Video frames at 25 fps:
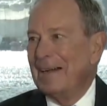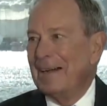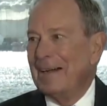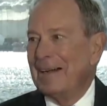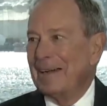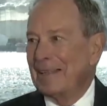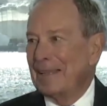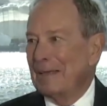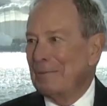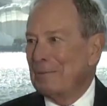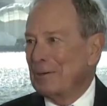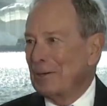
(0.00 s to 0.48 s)

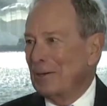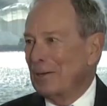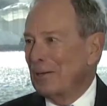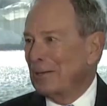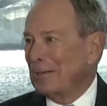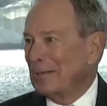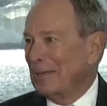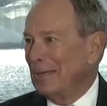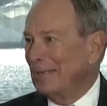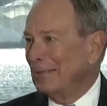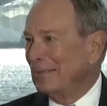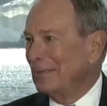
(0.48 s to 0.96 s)
Uh, let me
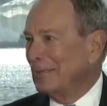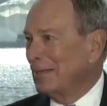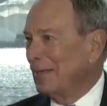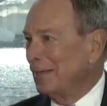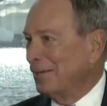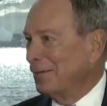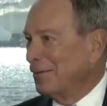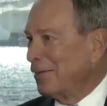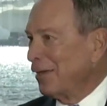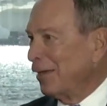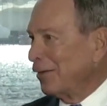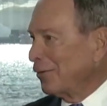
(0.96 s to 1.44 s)
all thank
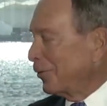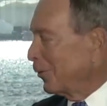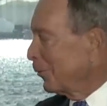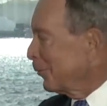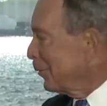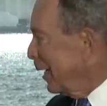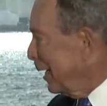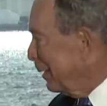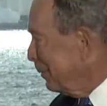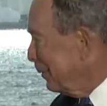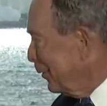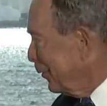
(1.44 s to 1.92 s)
uh,
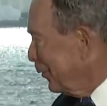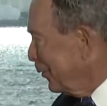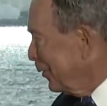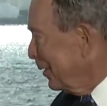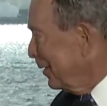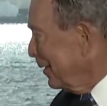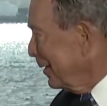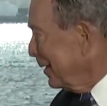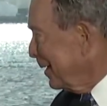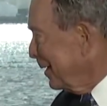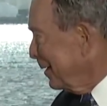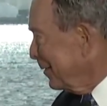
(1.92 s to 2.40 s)
Tessa Robinson.